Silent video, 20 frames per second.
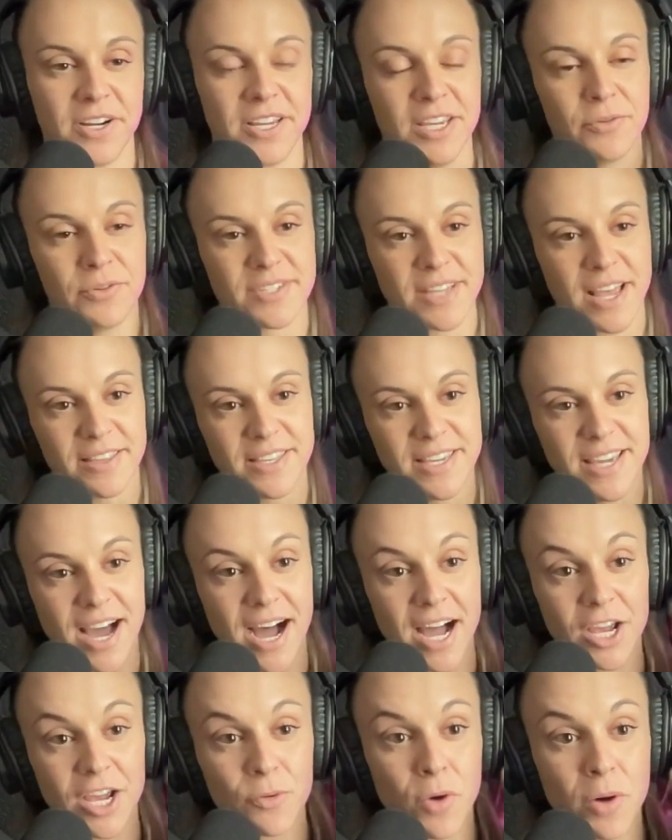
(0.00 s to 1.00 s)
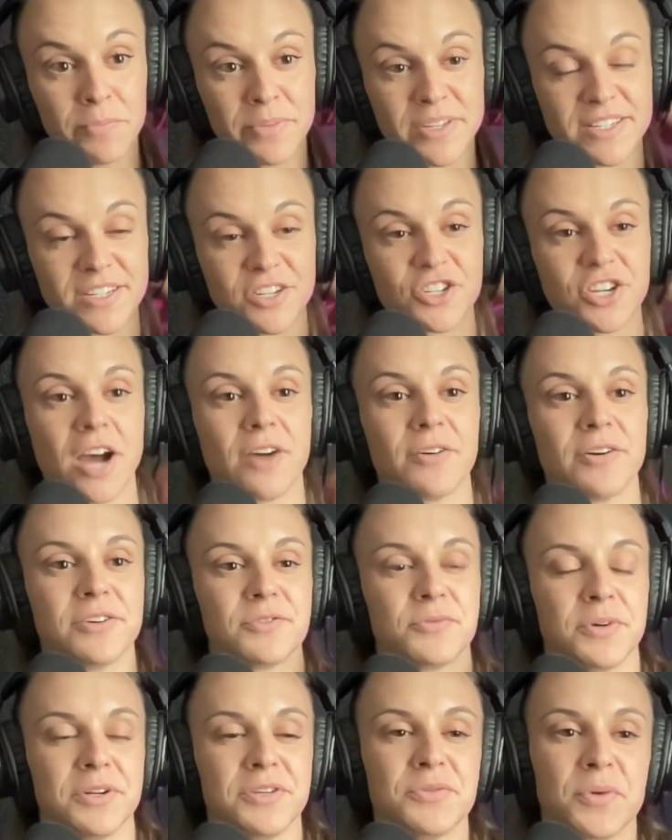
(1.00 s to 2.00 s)
He was at the Iowa Business Shower
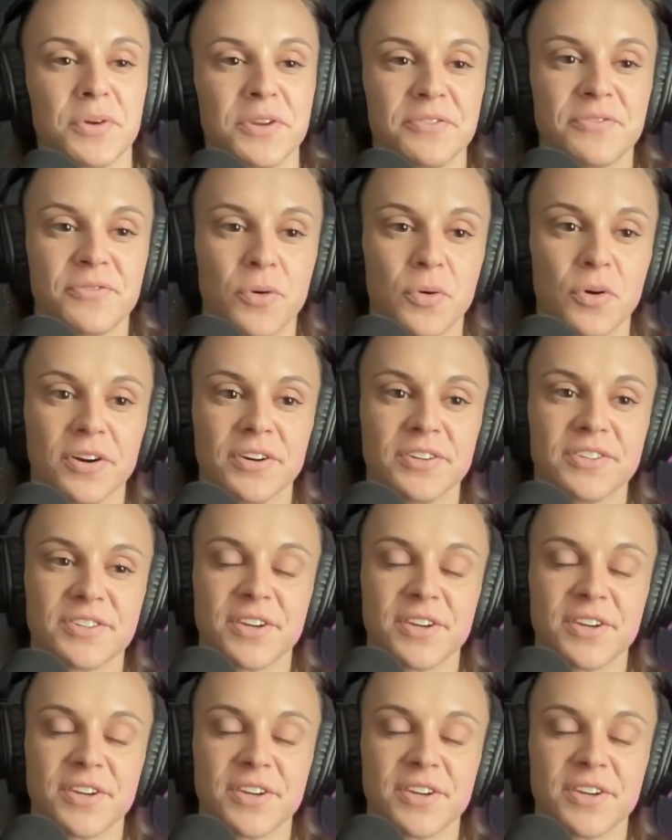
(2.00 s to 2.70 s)
2024,